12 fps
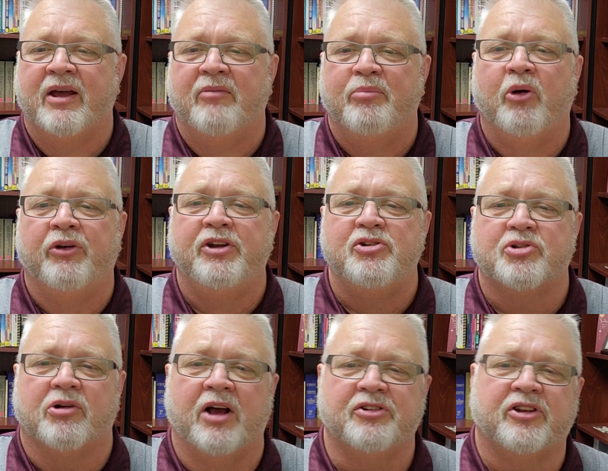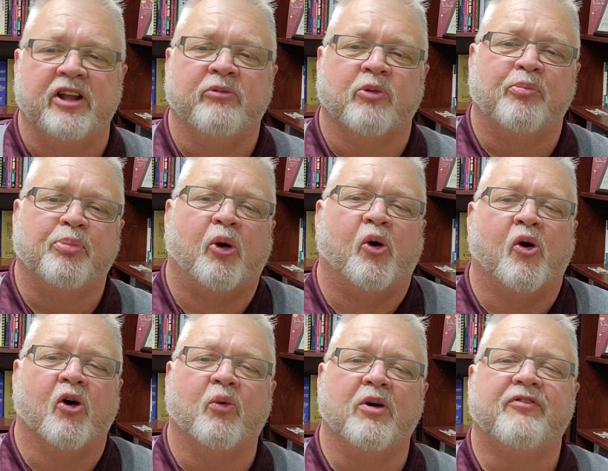building trust and
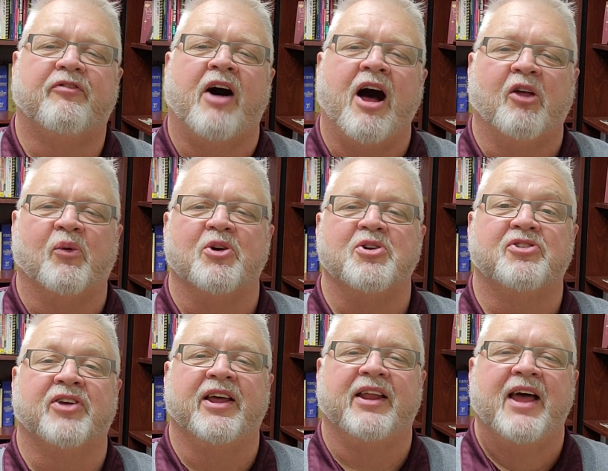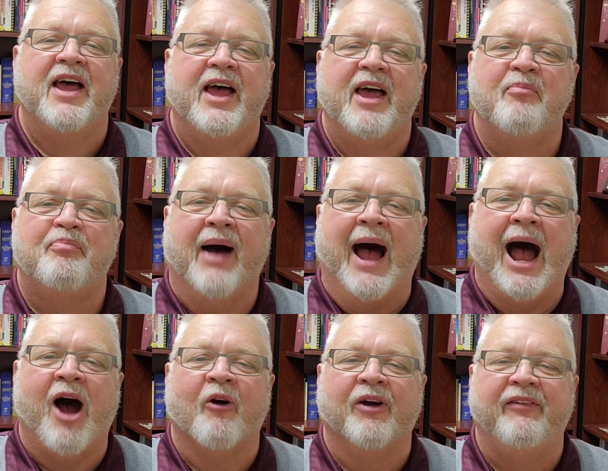rapport with followers, and
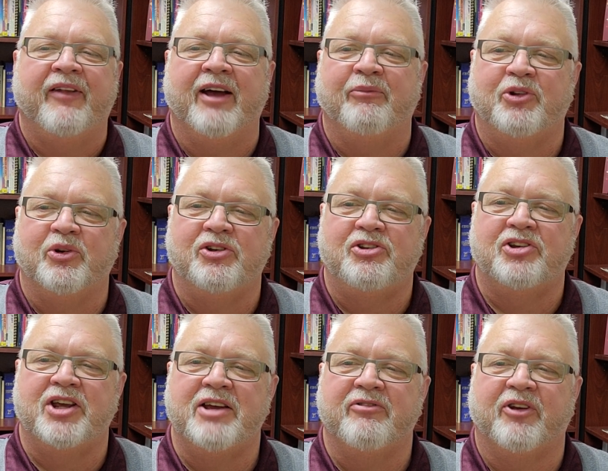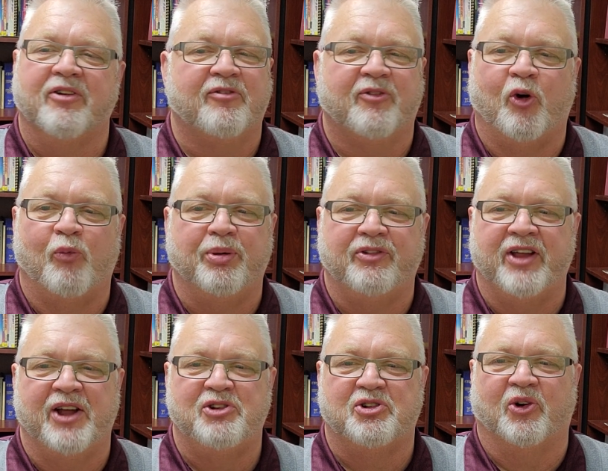empowering them to achieve their full
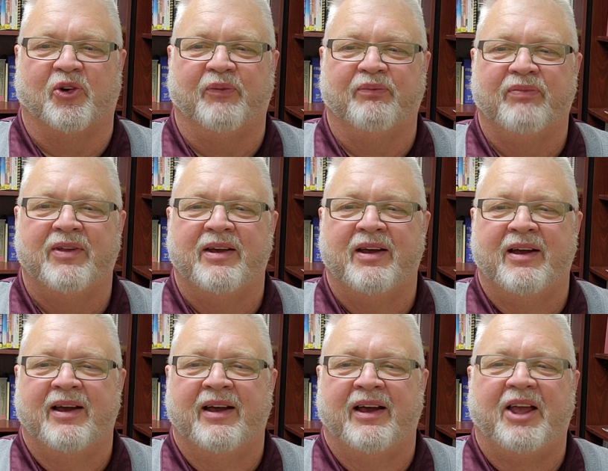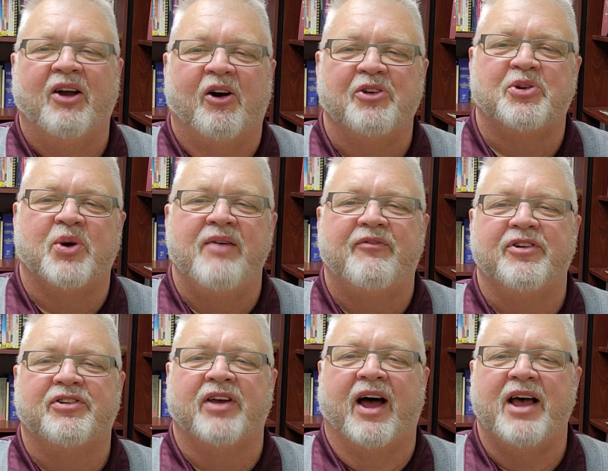potential. He also
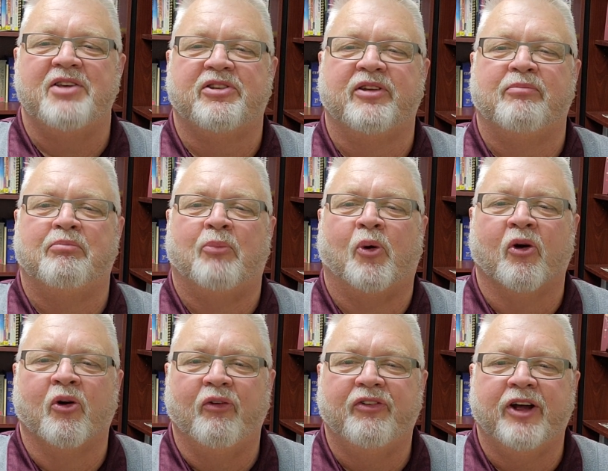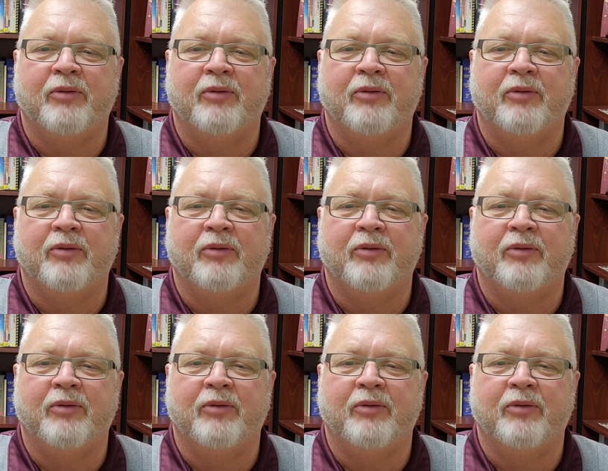emphasized the moral